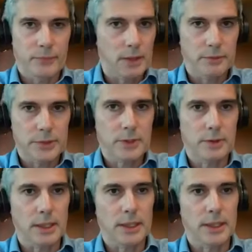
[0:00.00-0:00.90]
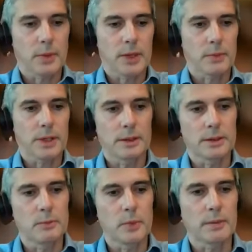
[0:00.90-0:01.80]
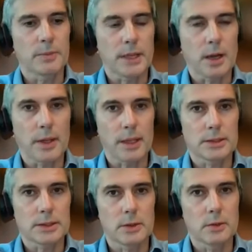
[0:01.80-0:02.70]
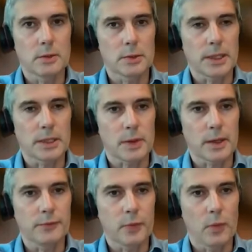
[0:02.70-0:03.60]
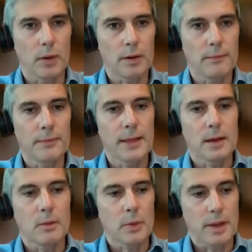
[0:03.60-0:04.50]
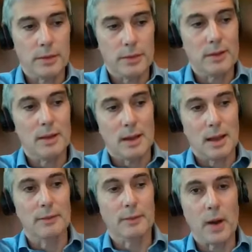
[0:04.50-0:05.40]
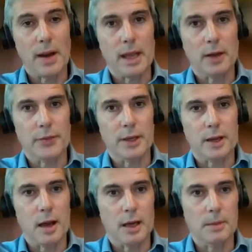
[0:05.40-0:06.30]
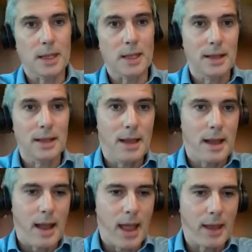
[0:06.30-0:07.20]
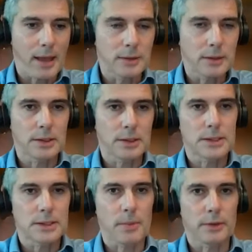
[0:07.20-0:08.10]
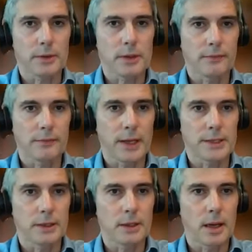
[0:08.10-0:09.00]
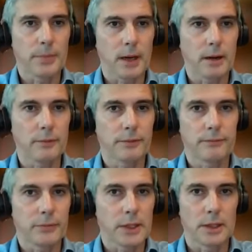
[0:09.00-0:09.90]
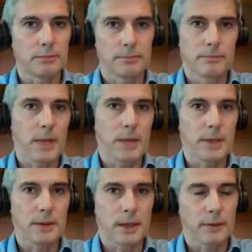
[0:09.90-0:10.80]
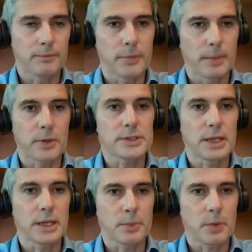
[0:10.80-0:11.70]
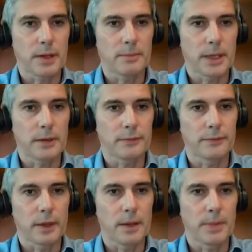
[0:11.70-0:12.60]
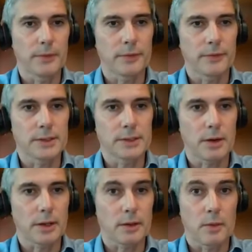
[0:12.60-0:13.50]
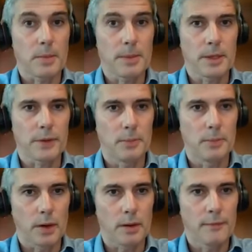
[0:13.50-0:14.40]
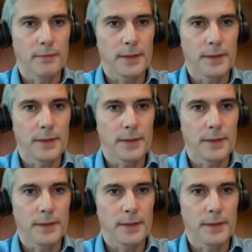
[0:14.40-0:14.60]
you know, certainly we we could we could be going into 2024 with a quite healthy economy and stubborn inflation above you know maybe a, a, percentage point above above the fed's target or maybe even more